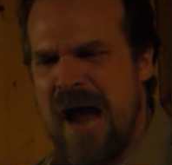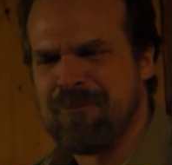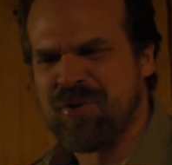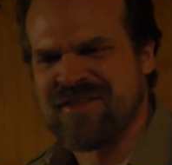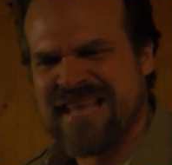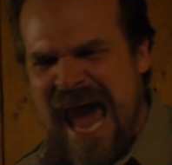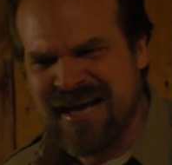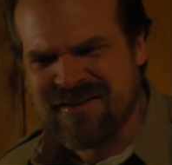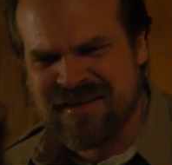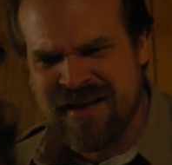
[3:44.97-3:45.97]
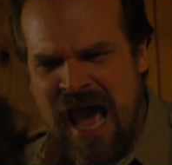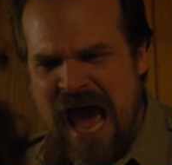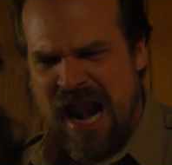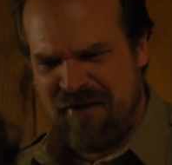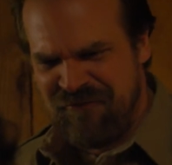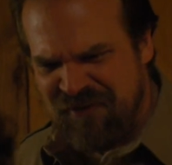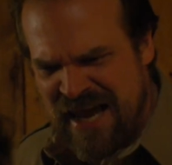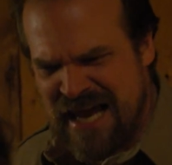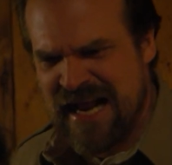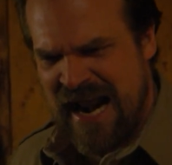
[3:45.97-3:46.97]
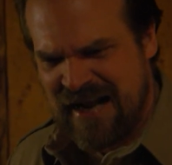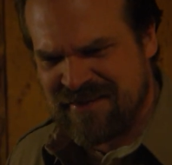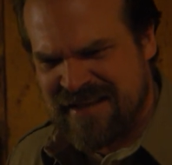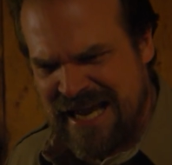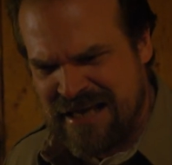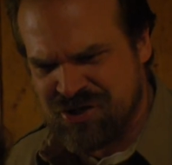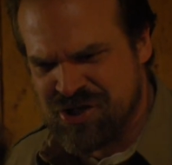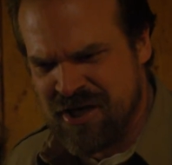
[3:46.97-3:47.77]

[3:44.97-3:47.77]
I protect and I feed and I teach.